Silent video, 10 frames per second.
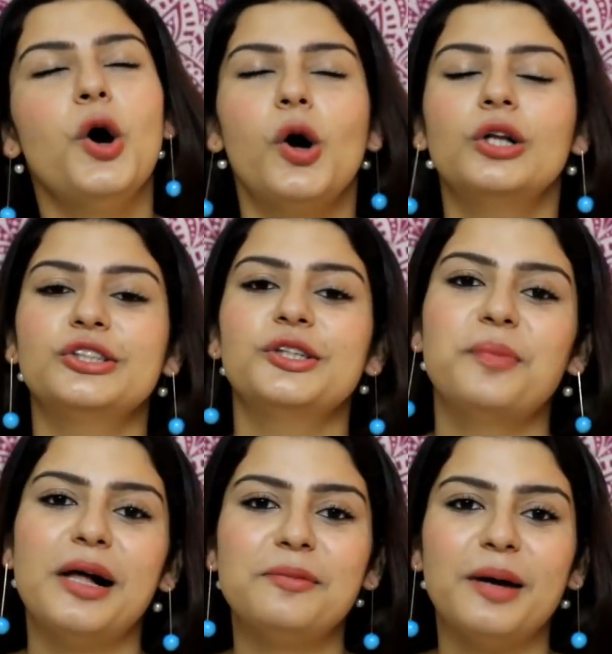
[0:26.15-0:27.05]
Also the
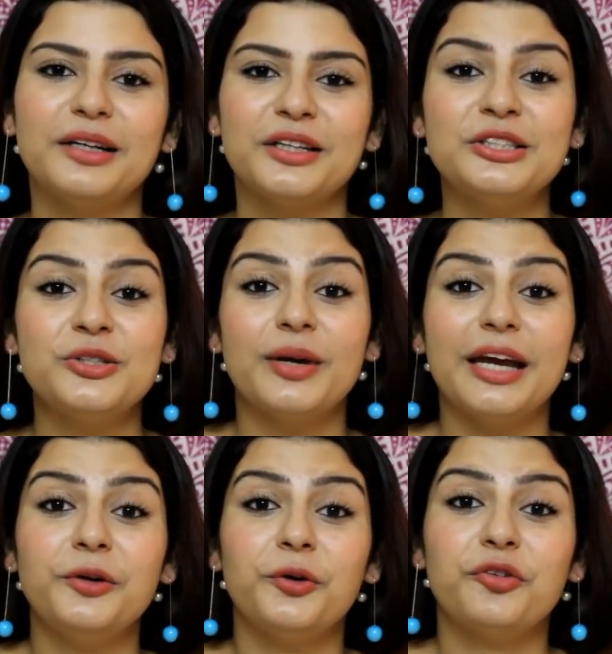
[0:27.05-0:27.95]
bell button so you
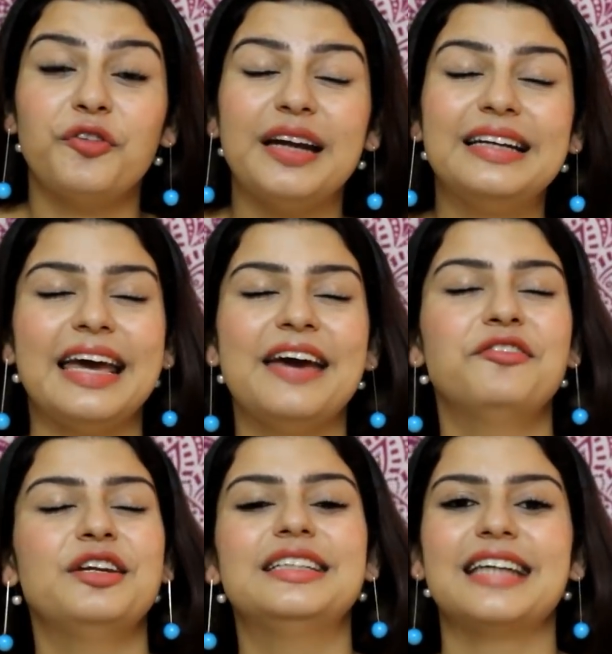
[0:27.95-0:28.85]
get notified
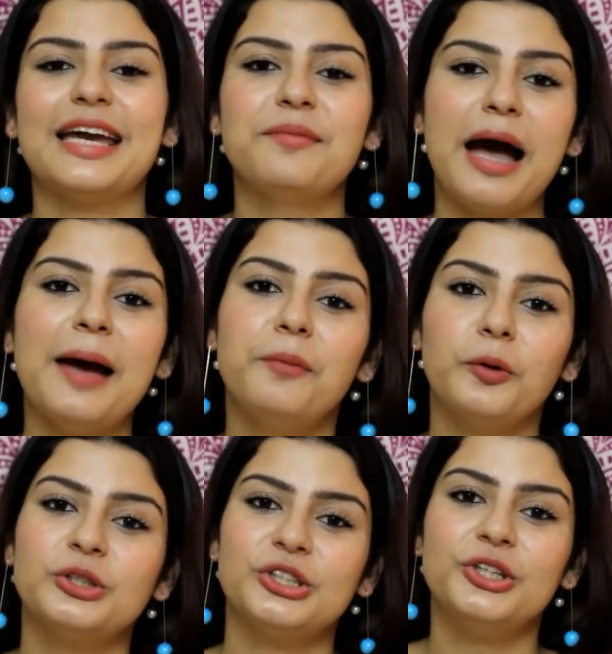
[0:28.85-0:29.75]
every time I
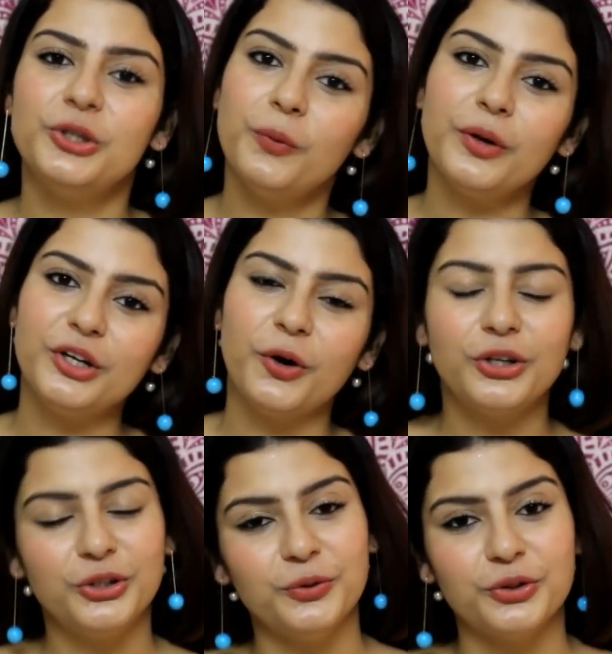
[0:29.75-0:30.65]
post a new video
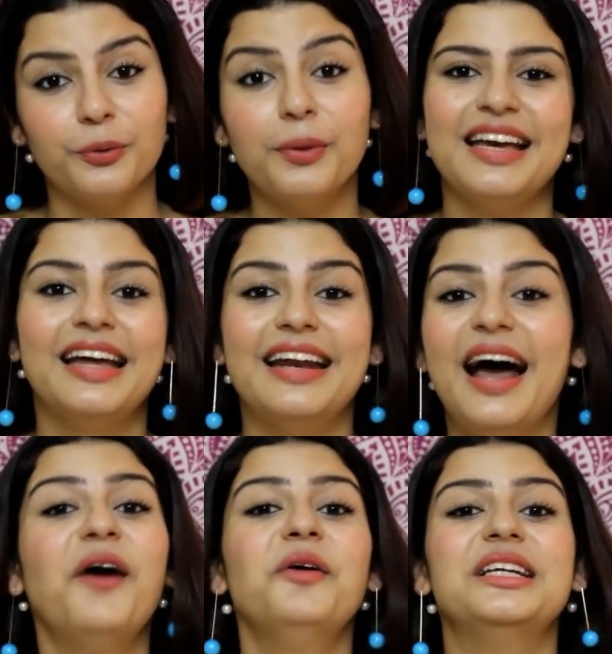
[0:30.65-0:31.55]
on YouTube.
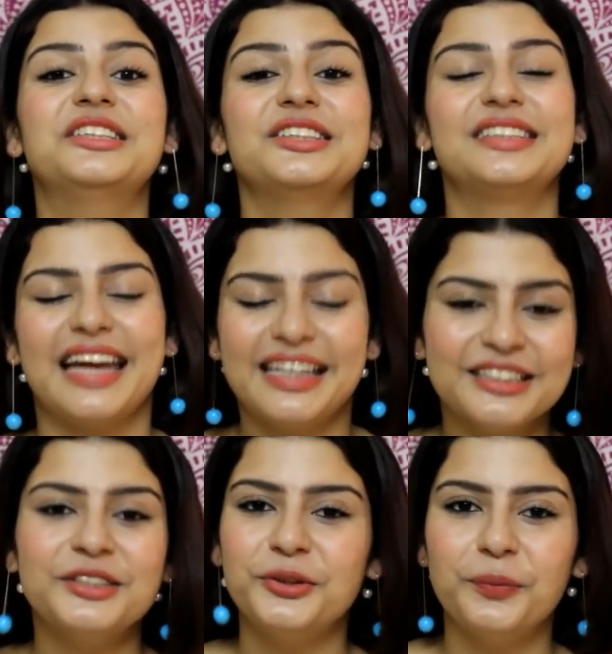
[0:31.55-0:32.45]
Now let's just get
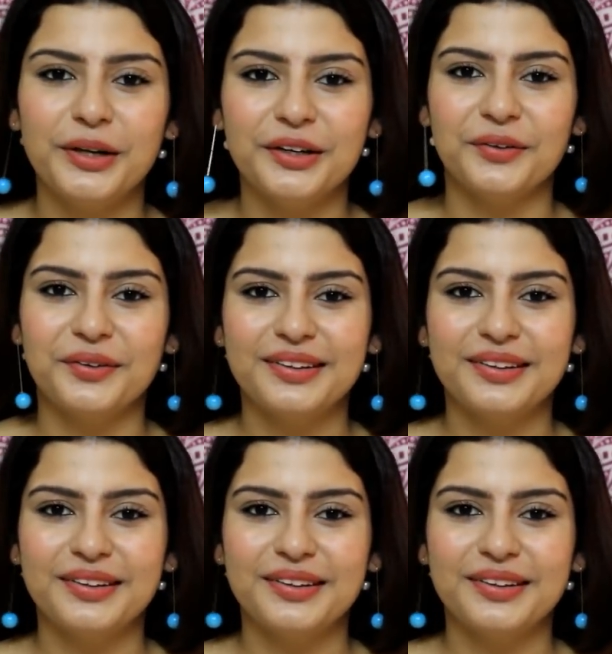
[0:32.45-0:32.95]
into the video.